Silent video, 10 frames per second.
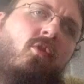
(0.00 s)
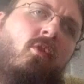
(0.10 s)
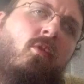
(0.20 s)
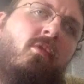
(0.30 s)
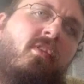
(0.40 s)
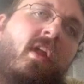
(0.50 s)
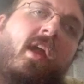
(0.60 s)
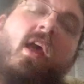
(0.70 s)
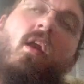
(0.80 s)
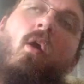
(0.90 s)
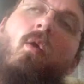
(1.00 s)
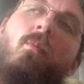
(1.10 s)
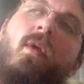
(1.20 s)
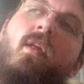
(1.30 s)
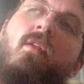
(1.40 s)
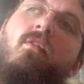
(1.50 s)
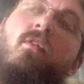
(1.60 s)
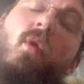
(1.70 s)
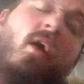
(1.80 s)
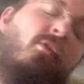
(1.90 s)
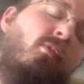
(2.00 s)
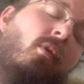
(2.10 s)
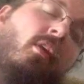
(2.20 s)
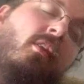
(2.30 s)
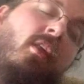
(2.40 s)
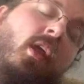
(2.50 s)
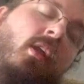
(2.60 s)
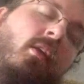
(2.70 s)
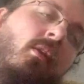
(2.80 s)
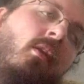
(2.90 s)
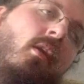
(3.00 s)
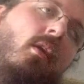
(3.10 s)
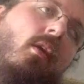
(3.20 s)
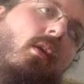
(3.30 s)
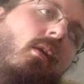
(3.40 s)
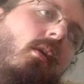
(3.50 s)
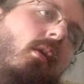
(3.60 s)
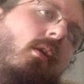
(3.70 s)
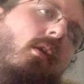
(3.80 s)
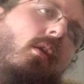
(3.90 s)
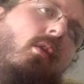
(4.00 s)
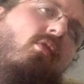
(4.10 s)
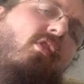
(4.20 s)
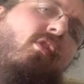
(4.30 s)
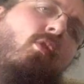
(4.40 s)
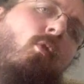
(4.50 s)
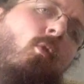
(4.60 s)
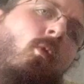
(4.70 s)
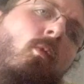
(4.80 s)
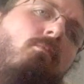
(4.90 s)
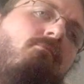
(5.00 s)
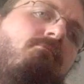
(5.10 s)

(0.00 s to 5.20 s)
to stay at home and do housework than to